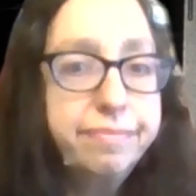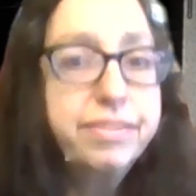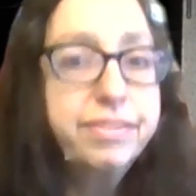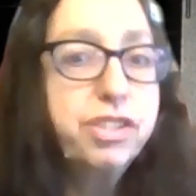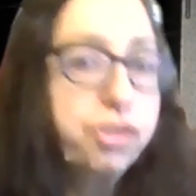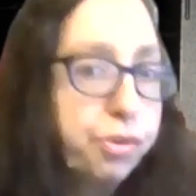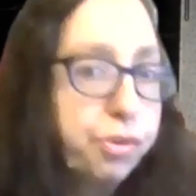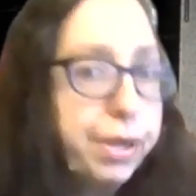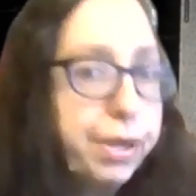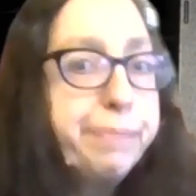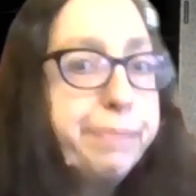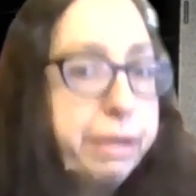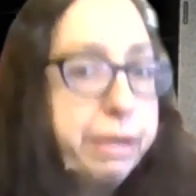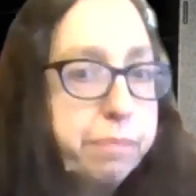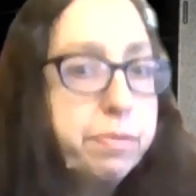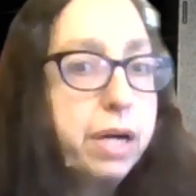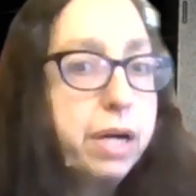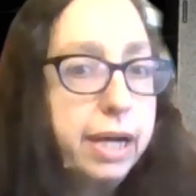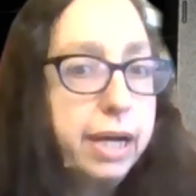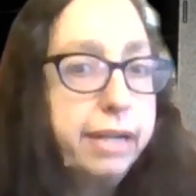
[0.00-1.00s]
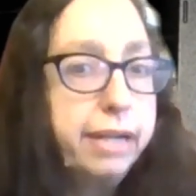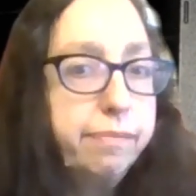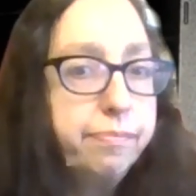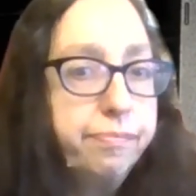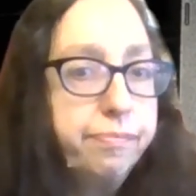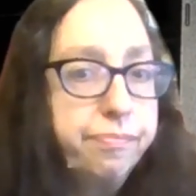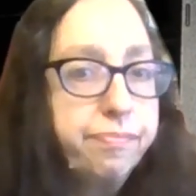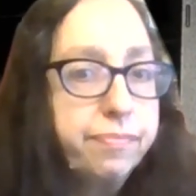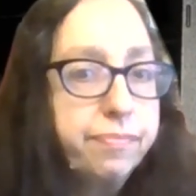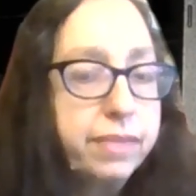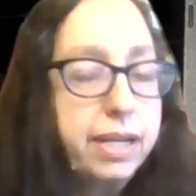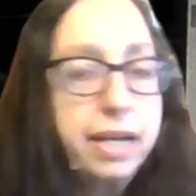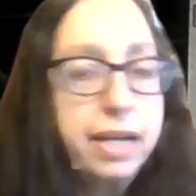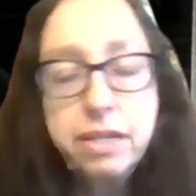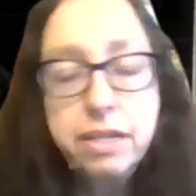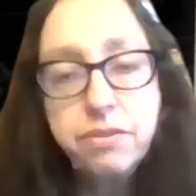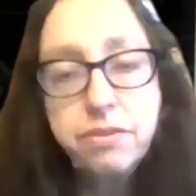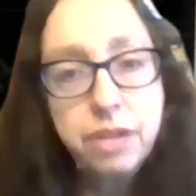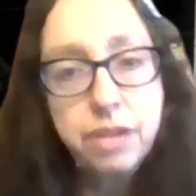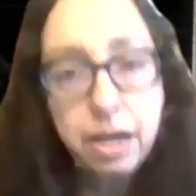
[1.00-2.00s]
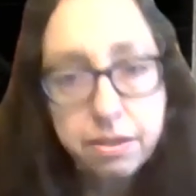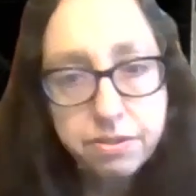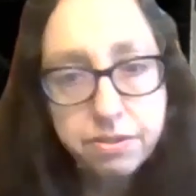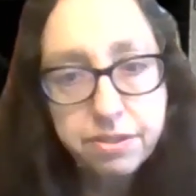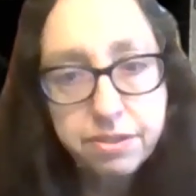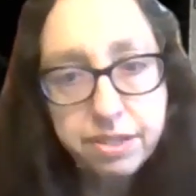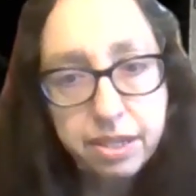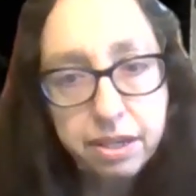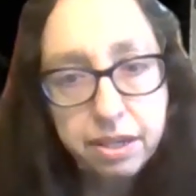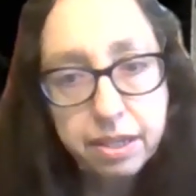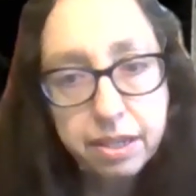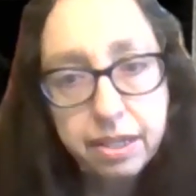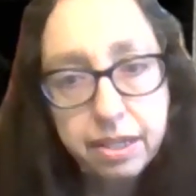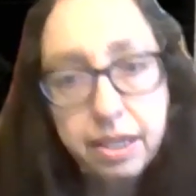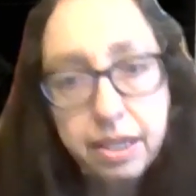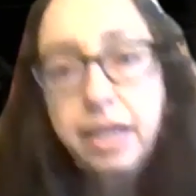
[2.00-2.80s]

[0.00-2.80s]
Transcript: scraping by and is not sick